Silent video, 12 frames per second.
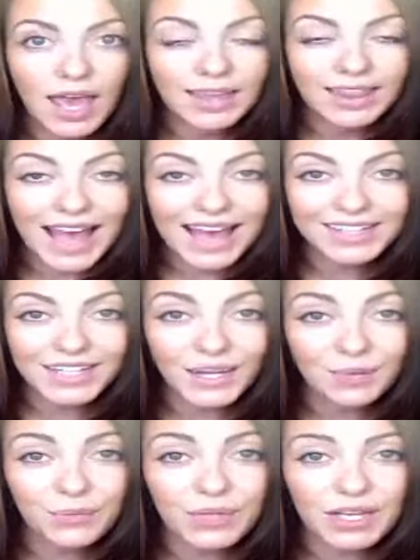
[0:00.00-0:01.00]
And lastly,
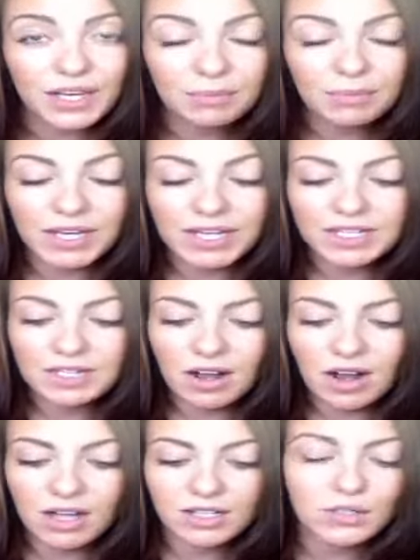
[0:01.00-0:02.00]
a really good place to
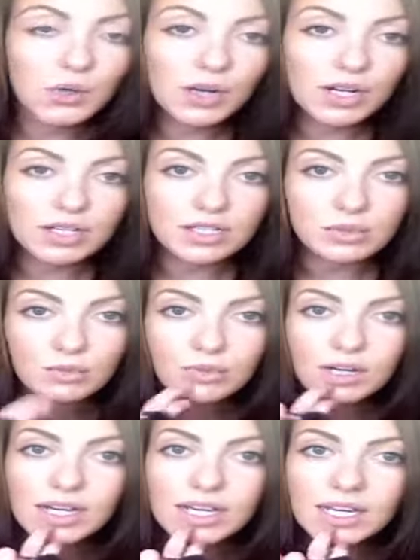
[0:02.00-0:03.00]
contour is
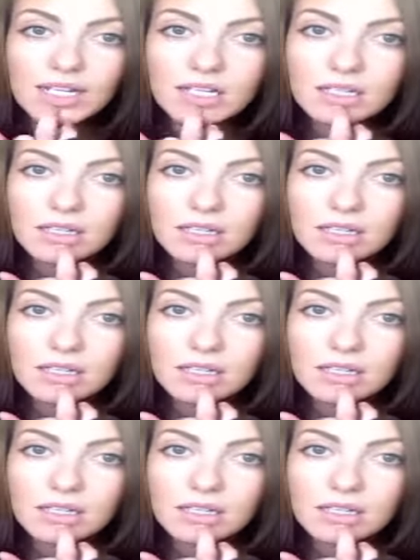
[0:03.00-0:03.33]
right